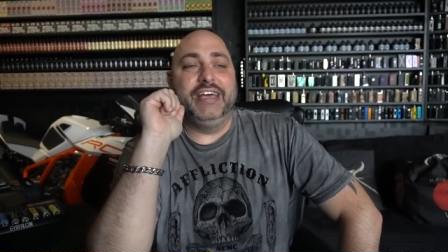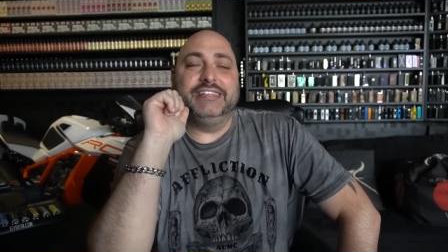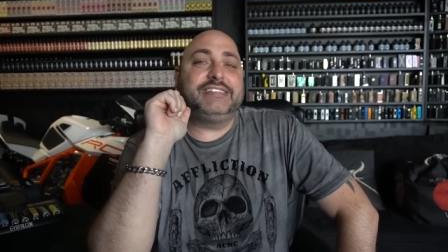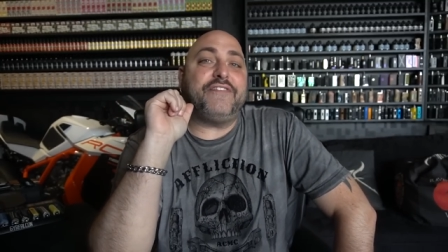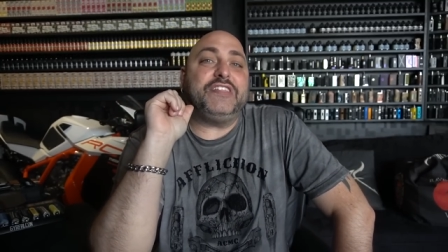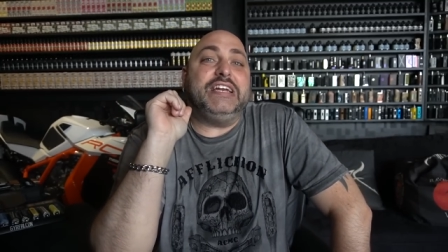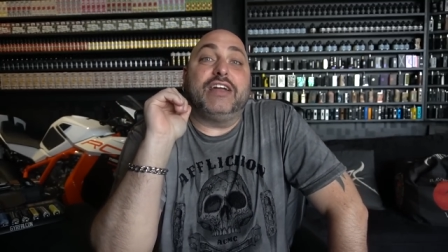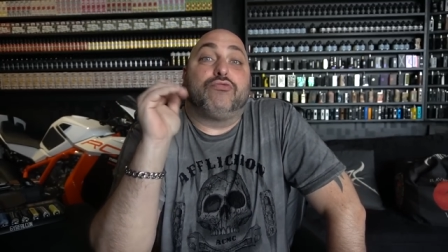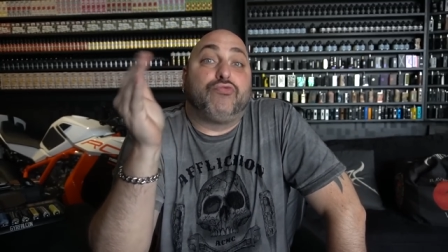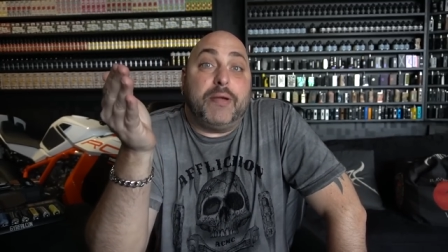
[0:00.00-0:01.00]
It's definitely not
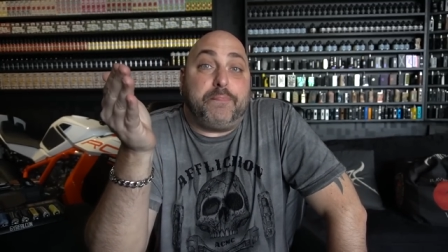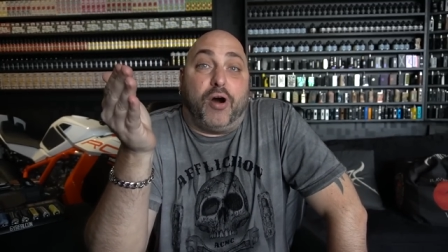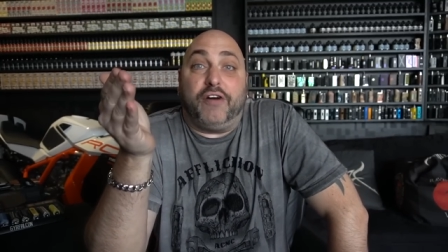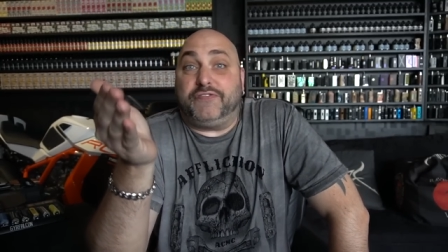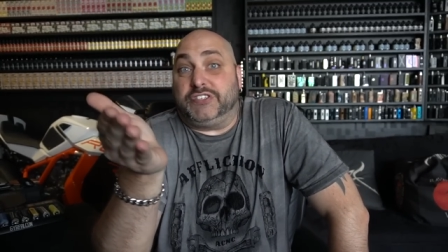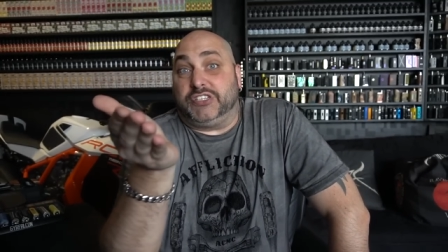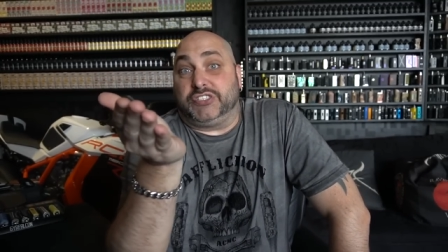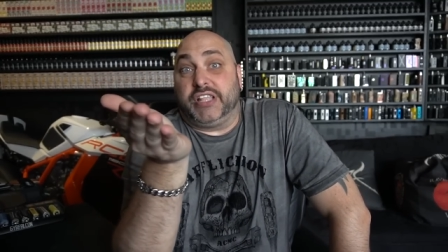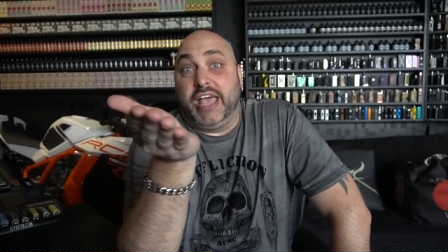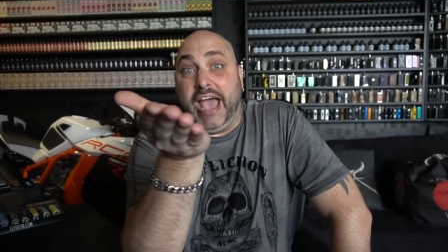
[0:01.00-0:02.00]
a ripoff. It's
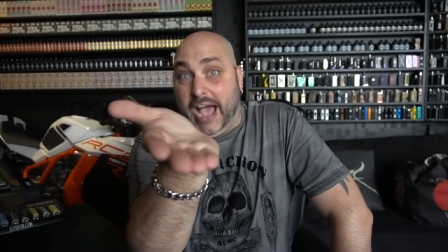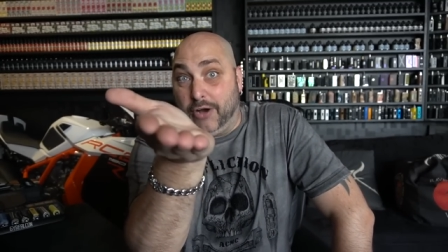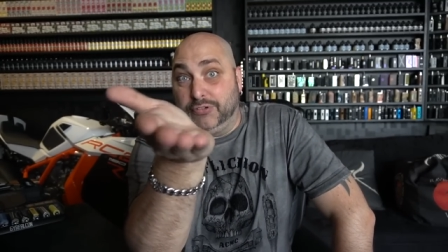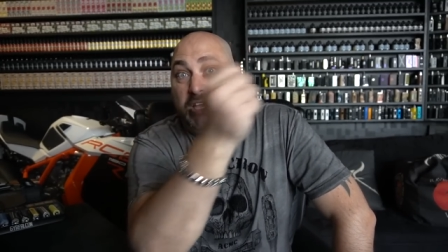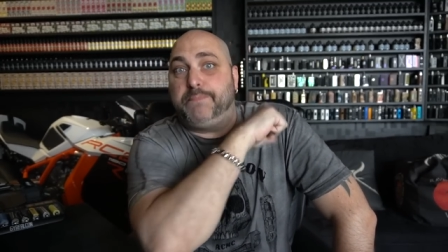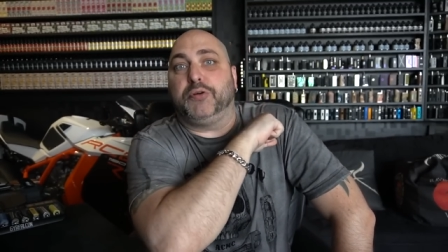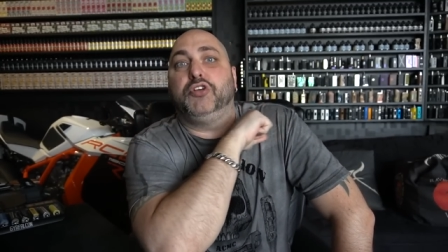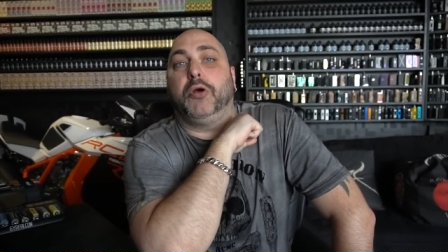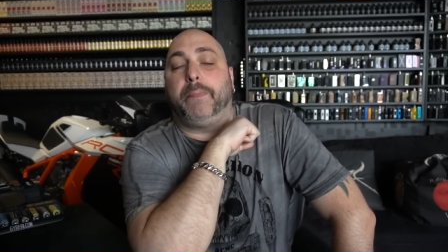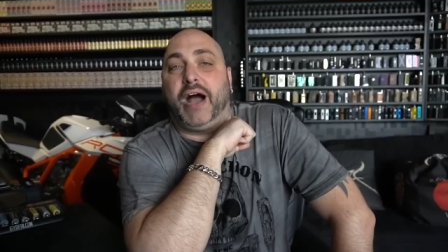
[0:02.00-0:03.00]
just how deep are
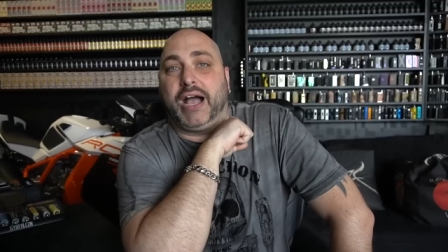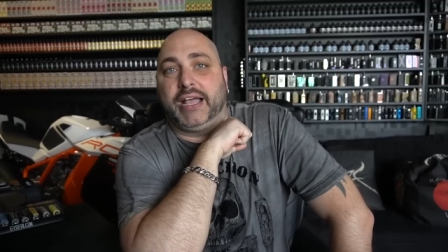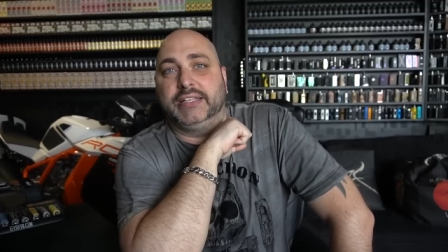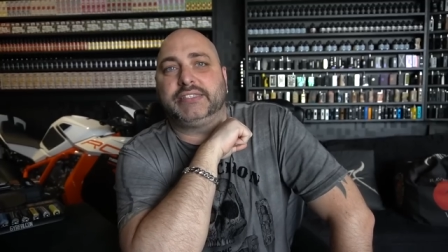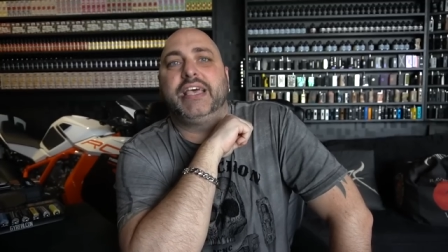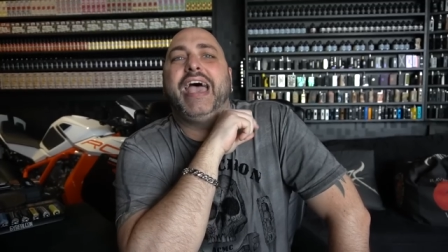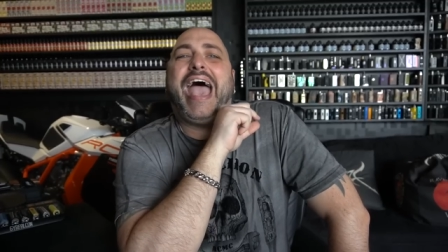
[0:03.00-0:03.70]
your pockets?